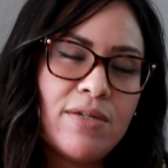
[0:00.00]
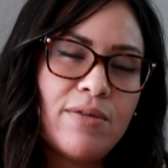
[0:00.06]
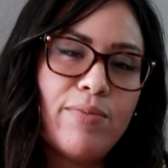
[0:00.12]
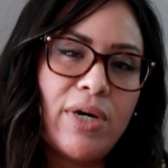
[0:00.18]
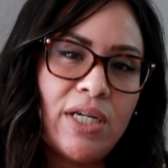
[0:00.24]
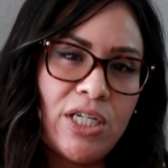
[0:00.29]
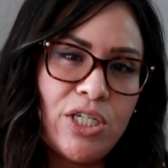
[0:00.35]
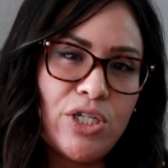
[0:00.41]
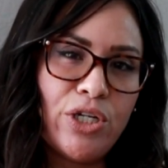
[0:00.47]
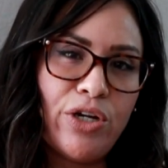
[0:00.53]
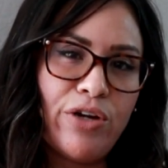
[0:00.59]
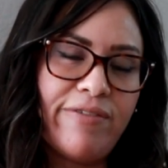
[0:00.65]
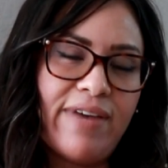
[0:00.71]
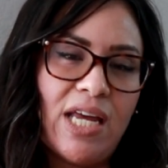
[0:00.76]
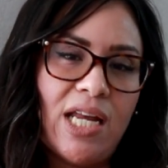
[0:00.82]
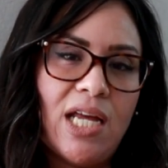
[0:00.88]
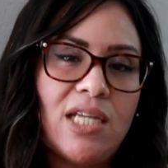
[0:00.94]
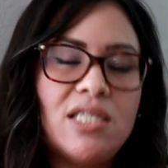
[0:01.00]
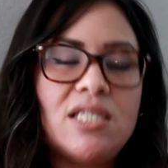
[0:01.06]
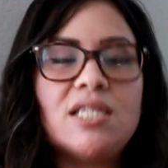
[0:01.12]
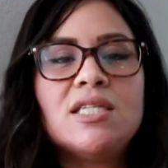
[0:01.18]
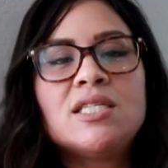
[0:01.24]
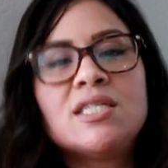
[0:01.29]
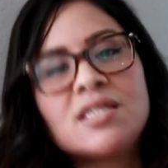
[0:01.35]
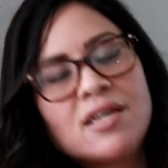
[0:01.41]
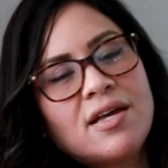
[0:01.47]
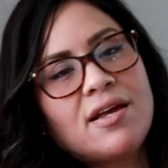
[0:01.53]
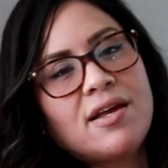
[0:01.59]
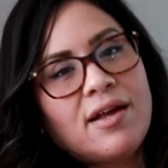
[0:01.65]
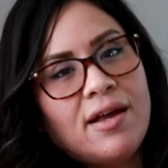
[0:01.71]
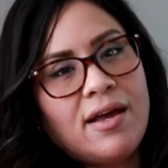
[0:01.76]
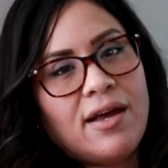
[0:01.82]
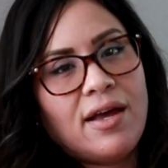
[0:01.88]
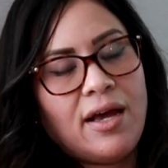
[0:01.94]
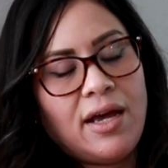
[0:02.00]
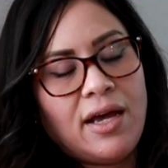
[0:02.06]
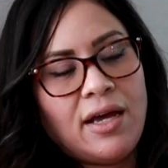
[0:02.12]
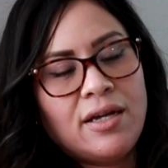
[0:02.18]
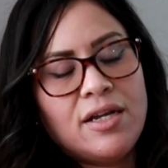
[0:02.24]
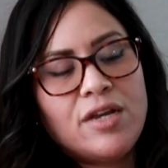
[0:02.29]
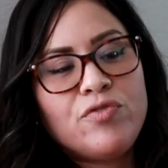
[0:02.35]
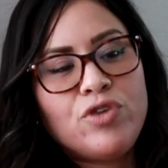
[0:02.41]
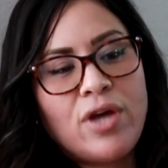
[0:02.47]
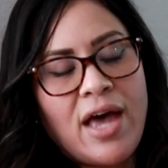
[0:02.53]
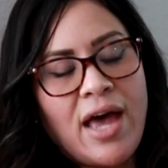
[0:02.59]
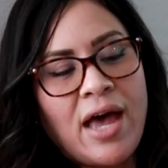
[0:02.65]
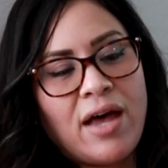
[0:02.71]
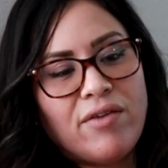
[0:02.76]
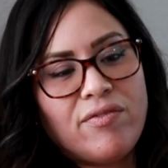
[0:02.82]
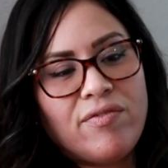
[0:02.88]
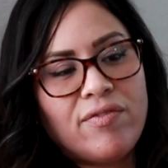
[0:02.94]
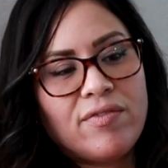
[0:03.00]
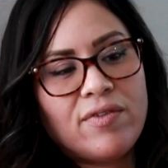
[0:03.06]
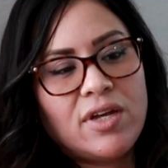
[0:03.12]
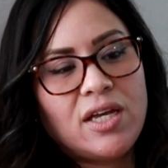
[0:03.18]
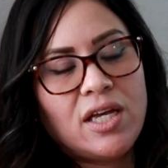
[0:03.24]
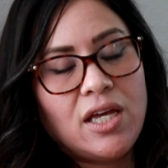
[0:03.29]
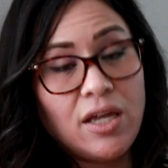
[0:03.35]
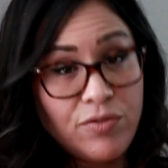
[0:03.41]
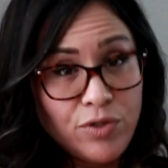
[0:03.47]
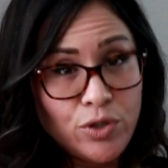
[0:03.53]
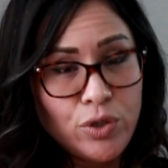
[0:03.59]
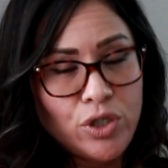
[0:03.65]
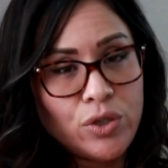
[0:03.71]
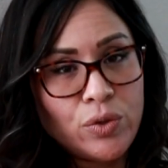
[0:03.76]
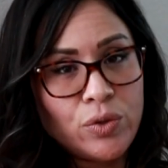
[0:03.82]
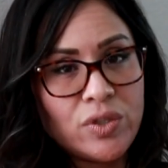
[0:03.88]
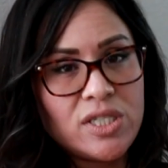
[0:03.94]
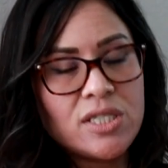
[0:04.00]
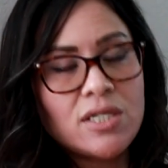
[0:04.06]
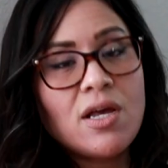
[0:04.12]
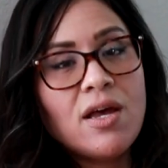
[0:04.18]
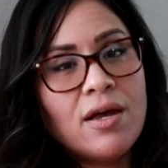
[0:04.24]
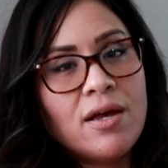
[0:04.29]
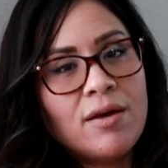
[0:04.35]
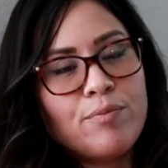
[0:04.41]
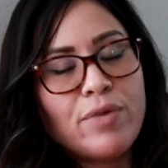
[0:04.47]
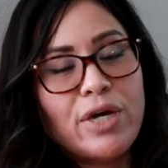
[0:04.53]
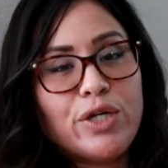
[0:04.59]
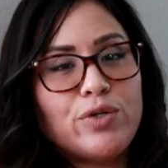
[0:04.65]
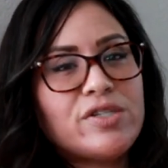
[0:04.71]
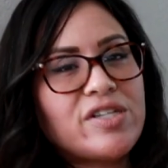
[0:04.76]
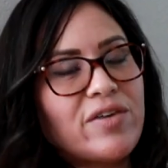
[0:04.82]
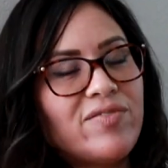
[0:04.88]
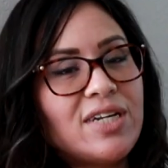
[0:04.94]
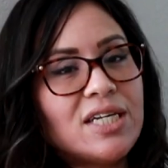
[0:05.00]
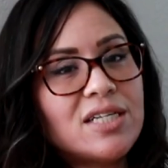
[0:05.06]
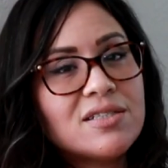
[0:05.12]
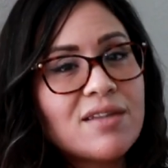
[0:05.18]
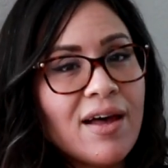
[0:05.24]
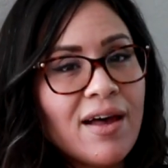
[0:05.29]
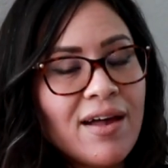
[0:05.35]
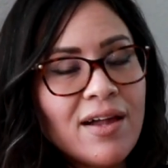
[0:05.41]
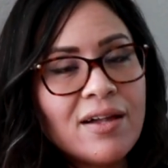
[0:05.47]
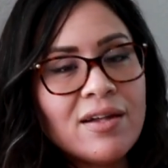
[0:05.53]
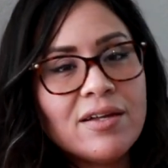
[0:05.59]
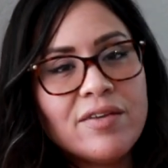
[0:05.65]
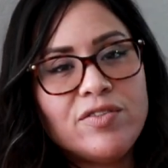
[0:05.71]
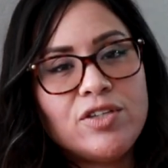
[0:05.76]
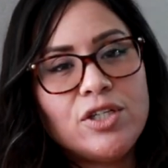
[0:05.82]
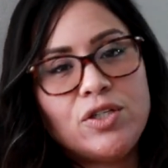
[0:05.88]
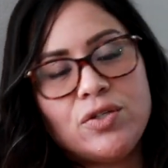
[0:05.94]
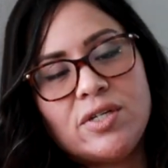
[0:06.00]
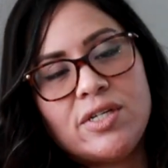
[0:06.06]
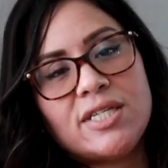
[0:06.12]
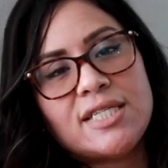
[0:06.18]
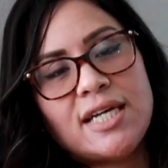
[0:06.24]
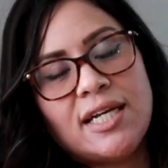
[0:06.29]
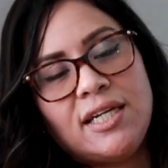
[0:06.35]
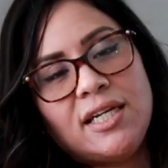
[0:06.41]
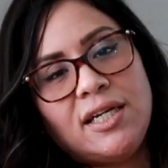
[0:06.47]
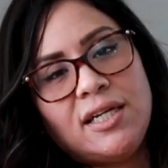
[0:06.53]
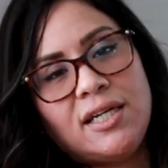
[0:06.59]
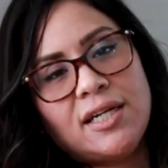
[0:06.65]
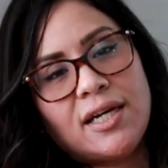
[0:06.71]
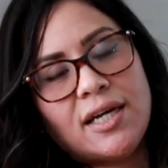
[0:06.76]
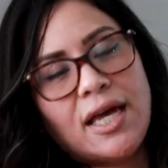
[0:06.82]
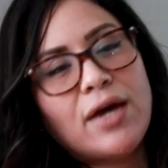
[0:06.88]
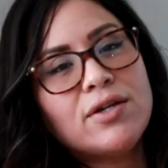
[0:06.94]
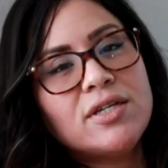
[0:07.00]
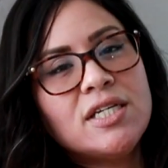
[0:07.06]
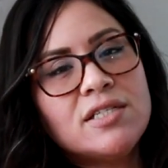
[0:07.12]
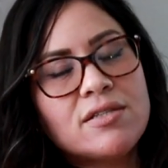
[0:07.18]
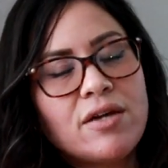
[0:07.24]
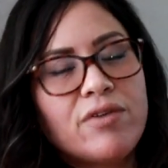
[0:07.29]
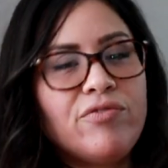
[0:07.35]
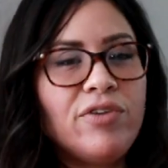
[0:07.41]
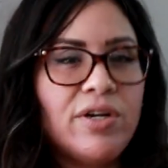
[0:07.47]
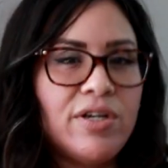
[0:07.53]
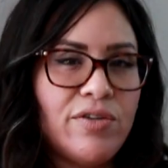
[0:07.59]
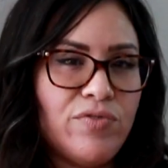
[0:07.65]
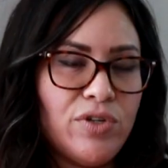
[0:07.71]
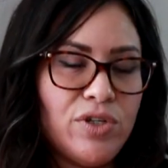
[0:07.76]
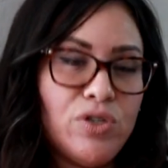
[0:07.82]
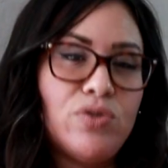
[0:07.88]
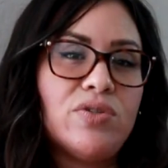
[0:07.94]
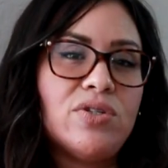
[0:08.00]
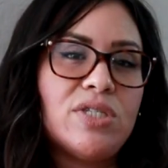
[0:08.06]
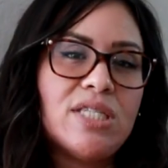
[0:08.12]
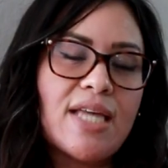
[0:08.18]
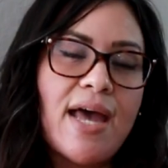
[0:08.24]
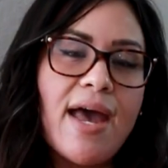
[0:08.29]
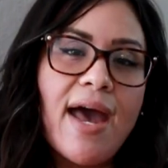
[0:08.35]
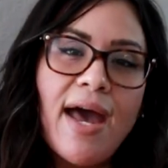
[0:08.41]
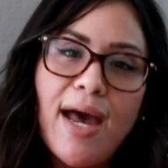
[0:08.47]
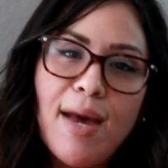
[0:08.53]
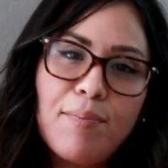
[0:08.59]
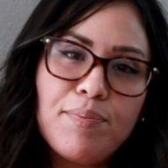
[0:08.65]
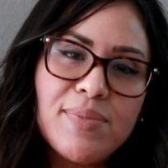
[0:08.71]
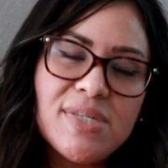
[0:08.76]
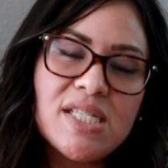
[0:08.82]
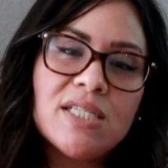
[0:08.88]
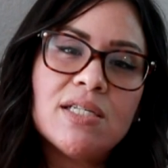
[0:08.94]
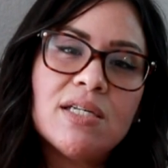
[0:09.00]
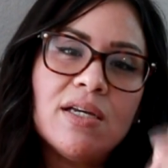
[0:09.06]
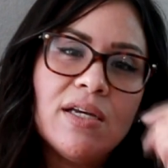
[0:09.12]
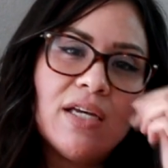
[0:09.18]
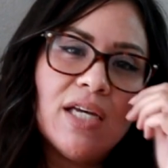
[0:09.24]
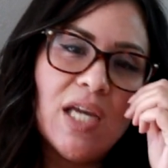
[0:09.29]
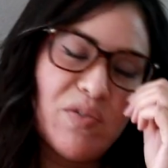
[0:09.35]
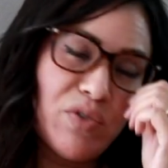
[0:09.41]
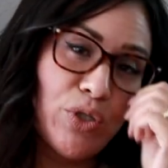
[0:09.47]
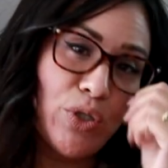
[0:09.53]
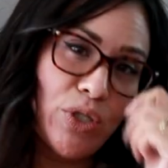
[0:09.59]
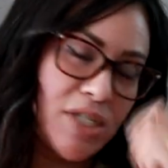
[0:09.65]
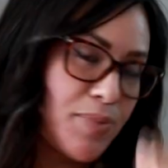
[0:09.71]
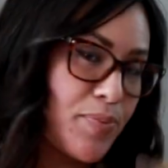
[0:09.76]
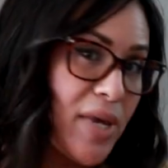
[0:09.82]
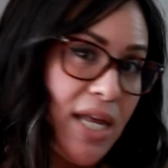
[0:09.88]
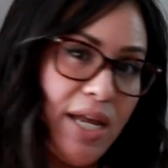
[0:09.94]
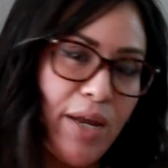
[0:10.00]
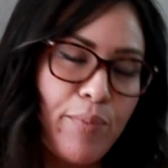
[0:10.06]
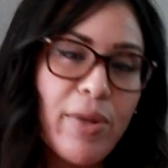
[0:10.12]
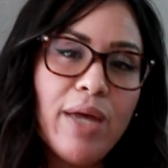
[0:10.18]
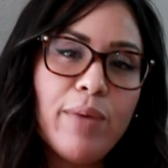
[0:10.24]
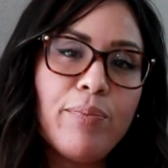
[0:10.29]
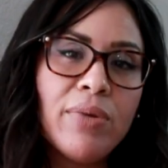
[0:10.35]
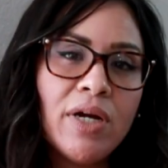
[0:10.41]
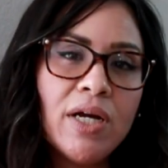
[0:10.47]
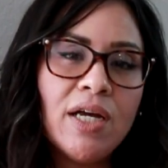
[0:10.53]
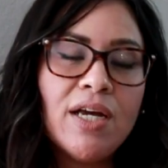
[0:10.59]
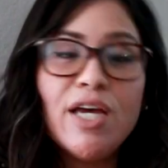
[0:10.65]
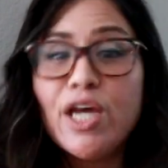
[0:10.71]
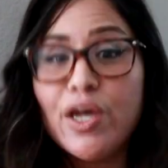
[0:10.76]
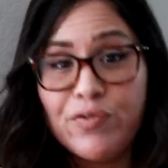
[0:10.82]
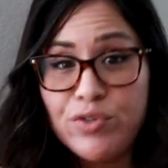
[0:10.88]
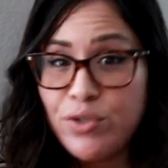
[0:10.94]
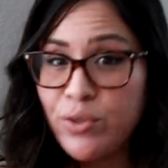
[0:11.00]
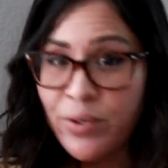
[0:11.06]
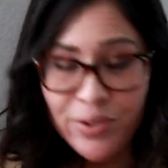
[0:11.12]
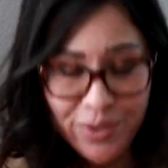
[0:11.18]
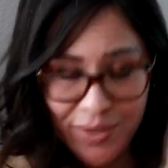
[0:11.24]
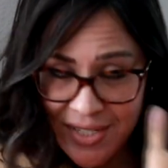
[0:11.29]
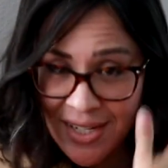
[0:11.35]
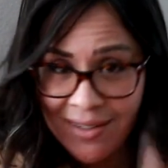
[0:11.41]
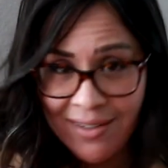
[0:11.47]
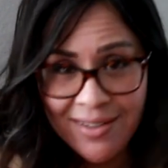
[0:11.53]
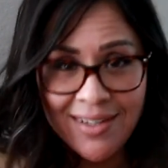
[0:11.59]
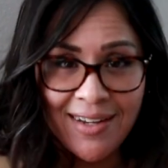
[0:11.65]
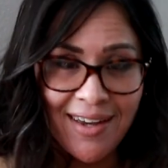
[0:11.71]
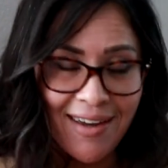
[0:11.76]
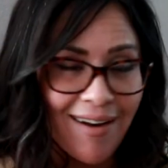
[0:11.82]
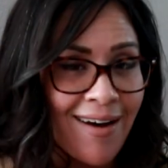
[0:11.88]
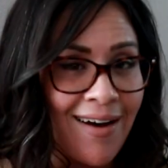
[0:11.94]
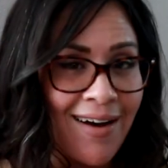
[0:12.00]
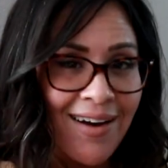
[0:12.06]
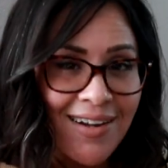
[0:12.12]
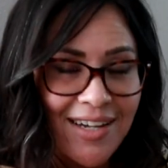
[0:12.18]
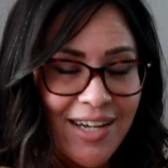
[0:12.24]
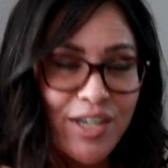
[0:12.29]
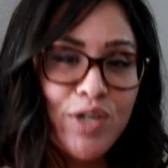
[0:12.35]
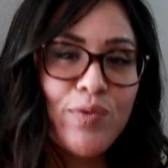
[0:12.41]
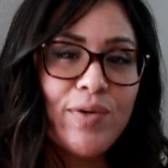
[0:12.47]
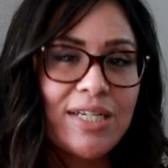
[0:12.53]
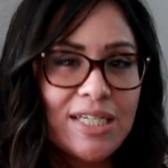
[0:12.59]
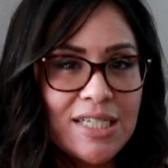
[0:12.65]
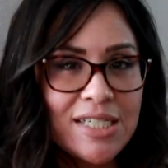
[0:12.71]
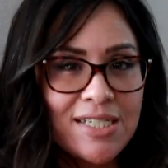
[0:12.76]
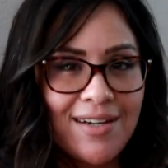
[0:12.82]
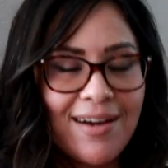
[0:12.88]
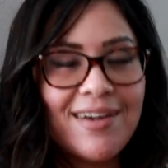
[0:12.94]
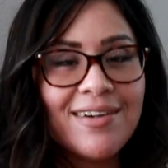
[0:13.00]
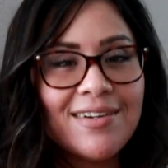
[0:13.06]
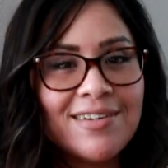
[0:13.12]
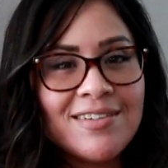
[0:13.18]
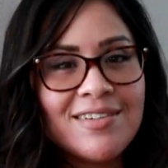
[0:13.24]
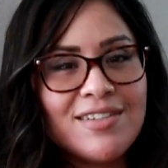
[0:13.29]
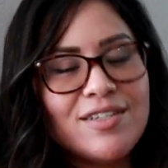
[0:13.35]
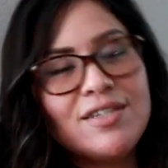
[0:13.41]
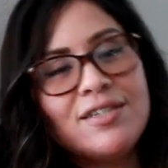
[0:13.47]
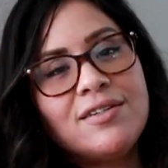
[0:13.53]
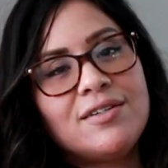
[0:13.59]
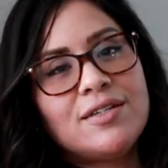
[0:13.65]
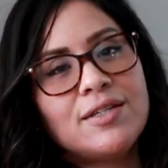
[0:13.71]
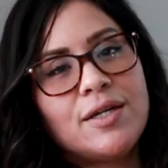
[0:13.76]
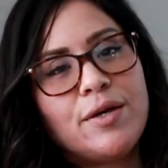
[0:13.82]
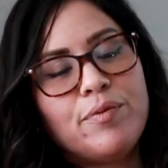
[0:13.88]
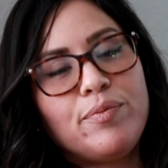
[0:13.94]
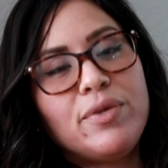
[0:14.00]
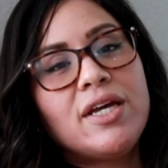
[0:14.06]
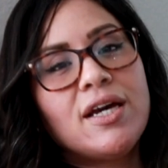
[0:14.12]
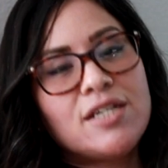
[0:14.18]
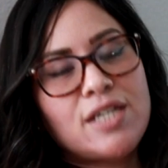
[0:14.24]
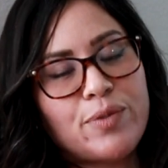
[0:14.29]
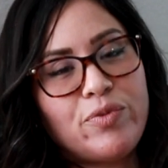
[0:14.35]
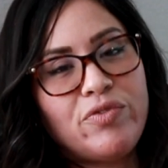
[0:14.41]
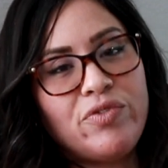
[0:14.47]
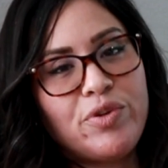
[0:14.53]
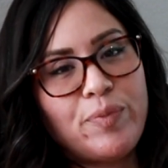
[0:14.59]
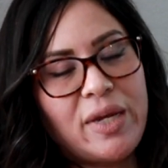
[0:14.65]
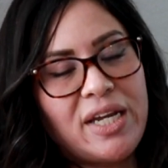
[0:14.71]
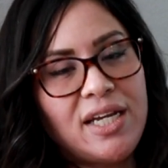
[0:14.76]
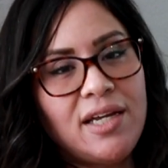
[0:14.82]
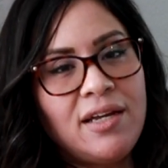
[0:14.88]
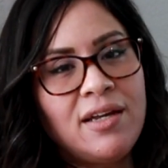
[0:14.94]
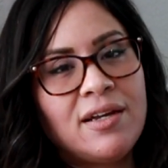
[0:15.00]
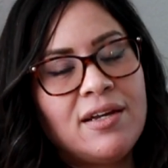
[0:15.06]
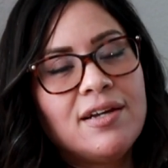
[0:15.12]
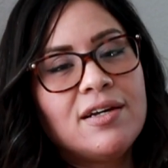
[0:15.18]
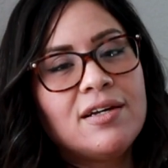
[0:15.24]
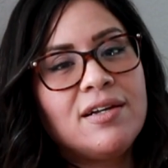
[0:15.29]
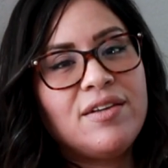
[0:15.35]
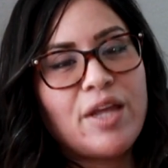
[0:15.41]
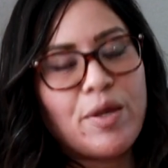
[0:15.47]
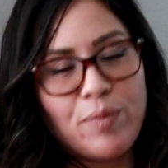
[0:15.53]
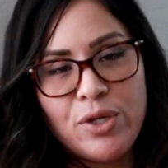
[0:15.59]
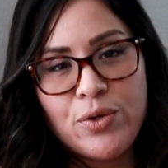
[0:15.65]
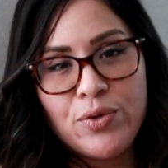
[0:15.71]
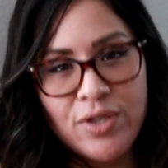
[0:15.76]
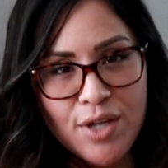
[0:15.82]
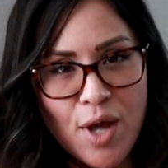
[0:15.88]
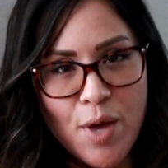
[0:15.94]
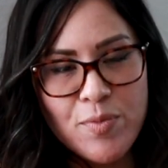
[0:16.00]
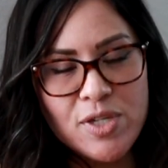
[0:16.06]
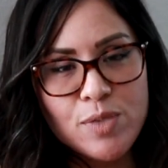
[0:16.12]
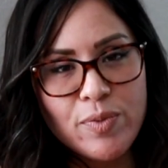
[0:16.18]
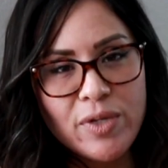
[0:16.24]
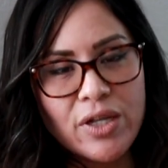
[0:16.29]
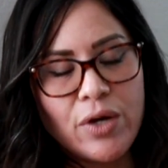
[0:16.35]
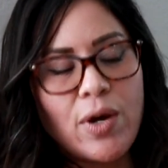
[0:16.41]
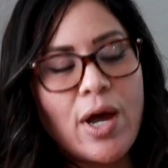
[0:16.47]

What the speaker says: monitor your finances. And if you use Microsoft Excel, if you use any accounting software, if you use apps, if you use pen and paper, if you don't use anything at all and you want to start to be on top of your money, let me know in the comments below.